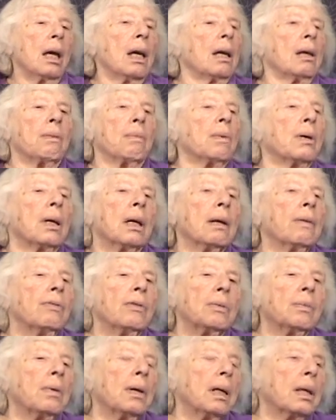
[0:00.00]
in
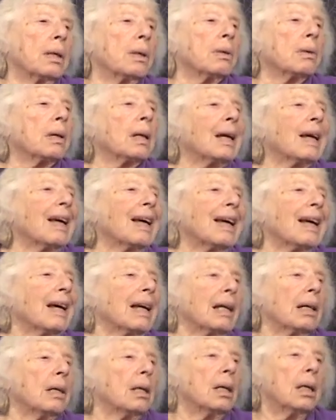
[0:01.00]
whatever way you
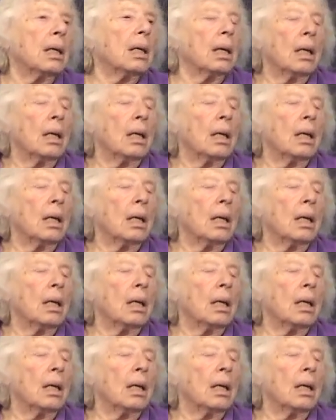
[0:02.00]
can.